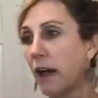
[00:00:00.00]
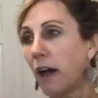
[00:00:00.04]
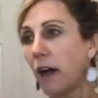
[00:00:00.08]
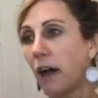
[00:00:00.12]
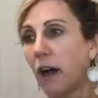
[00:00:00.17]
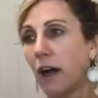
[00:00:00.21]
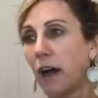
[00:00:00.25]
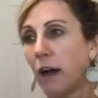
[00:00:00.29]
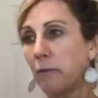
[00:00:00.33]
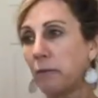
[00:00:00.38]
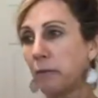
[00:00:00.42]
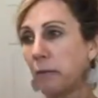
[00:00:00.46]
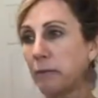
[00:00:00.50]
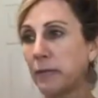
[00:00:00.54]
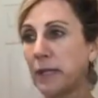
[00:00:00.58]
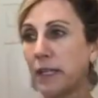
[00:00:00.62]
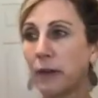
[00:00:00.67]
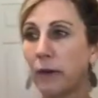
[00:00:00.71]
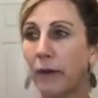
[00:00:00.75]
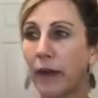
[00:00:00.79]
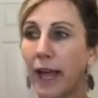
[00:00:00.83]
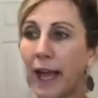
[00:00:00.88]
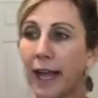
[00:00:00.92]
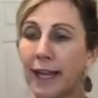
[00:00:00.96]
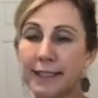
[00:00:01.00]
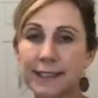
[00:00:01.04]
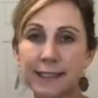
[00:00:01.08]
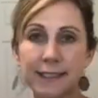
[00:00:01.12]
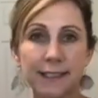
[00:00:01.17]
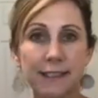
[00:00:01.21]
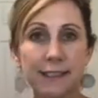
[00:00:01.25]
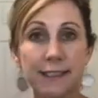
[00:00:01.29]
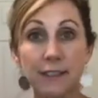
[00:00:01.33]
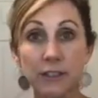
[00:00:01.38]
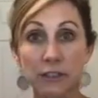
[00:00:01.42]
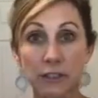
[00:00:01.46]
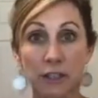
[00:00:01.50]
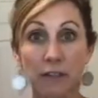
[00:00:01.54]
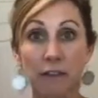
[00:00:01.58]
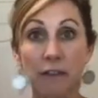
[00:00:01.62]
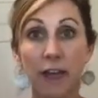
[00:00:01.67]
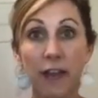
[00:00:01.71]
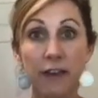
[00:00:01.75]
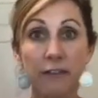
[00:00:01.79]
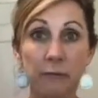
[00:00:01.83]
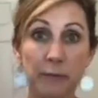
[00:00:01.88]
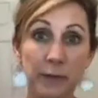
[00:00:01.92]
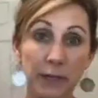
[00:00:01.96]
Um, amino acids, there's a
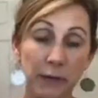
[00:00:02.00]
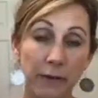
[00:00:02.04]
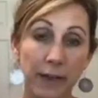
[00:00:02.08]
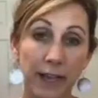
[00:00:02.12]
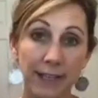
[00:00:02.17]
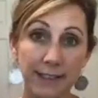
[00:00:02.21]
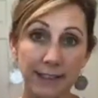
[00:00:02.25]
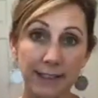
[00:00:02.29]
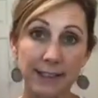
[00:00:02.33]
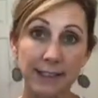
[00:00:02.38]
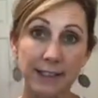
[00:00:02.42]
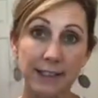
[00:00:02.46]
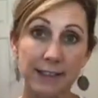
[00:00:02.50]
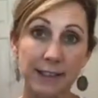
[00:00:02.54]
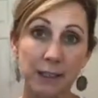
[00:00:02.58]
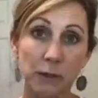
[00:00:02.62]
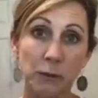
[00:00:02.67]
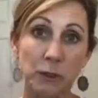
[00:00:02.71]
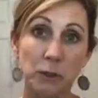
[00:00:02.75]
lot of amino acids in there,